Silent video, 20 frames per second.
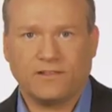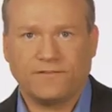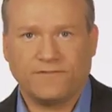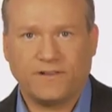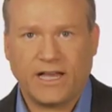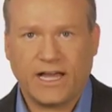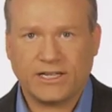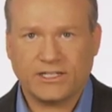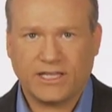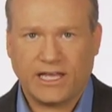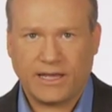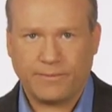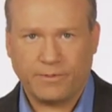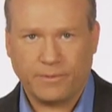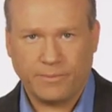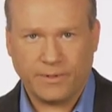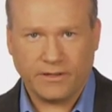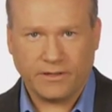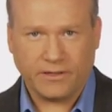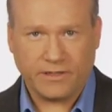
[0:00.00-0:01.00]
flash
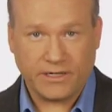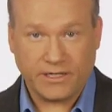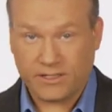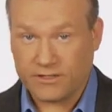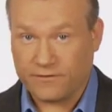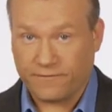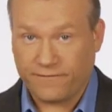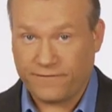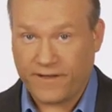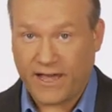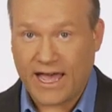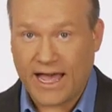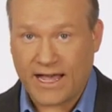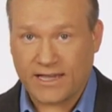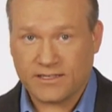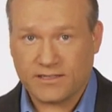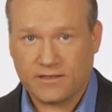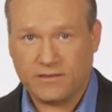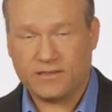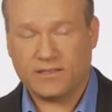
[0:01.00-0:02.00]
capabilities are
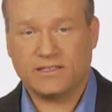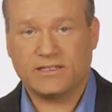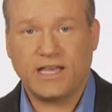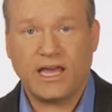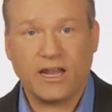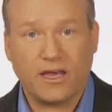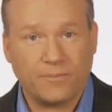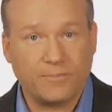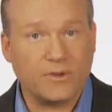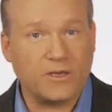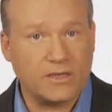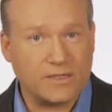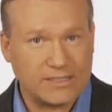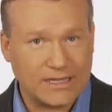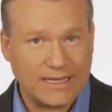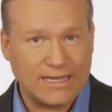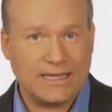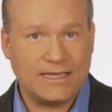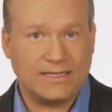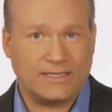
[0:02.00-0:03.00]
vast and the setup
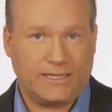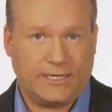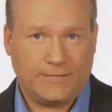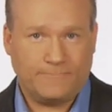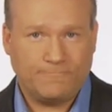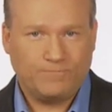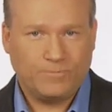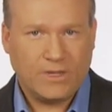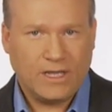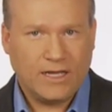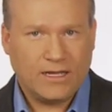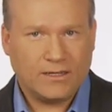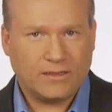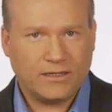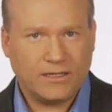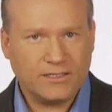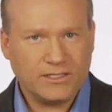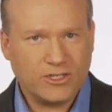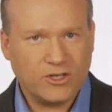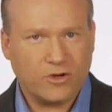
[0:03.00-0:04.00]
is easy.
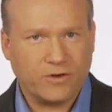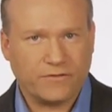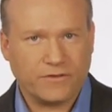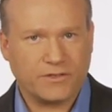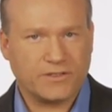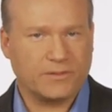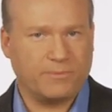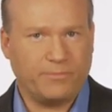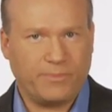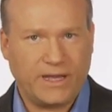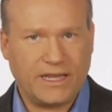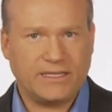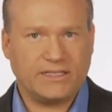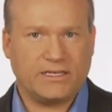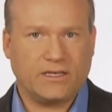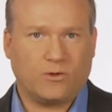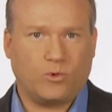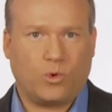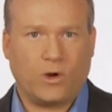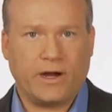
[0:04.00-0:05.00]
Let's go over some
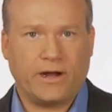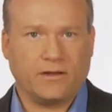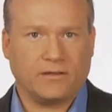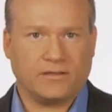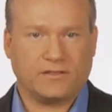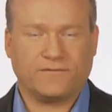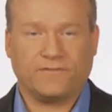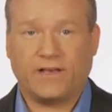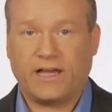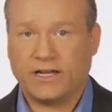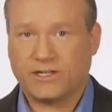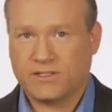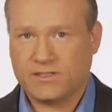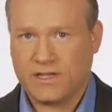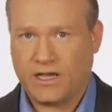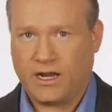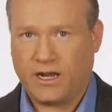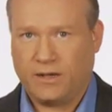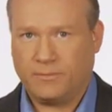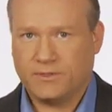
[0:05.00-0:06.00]
basic wireless flash
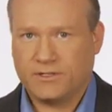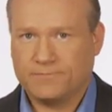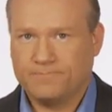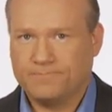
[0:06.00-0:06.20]
setups.